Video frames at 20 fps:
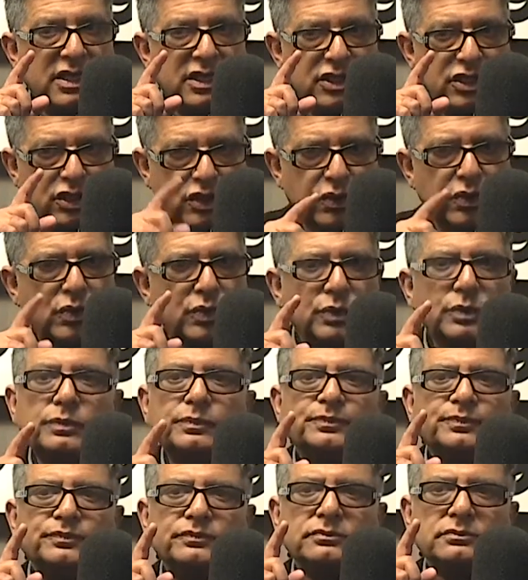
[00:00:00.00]
You,
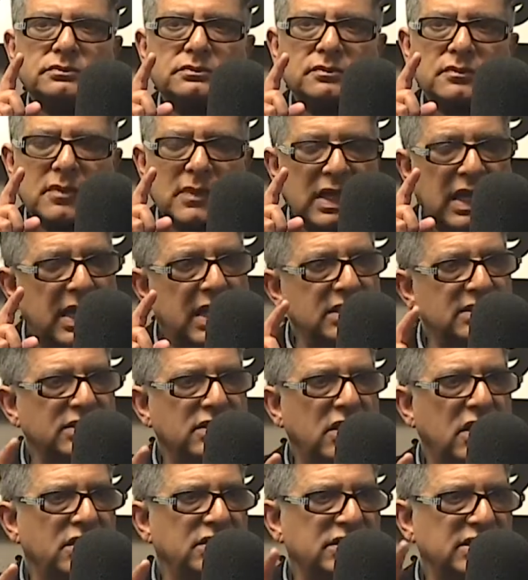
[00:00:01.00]
as
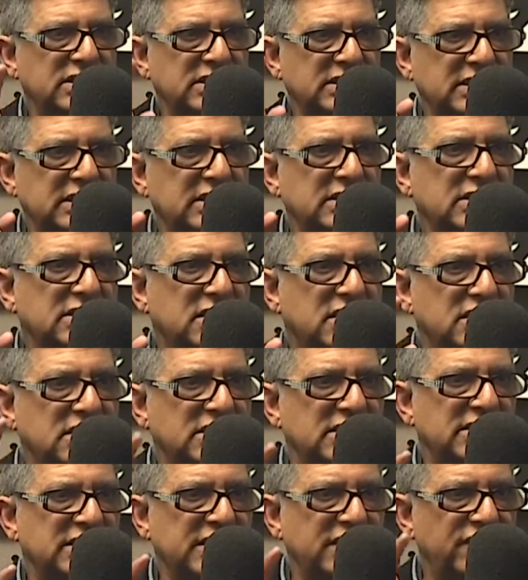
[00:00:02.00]
consciousness,
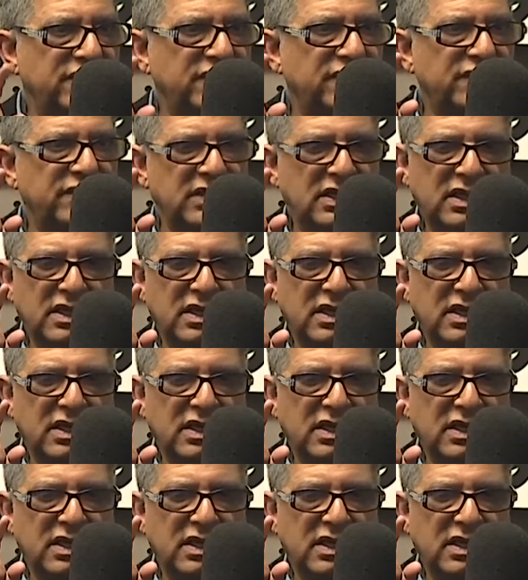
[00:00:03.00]
conceive,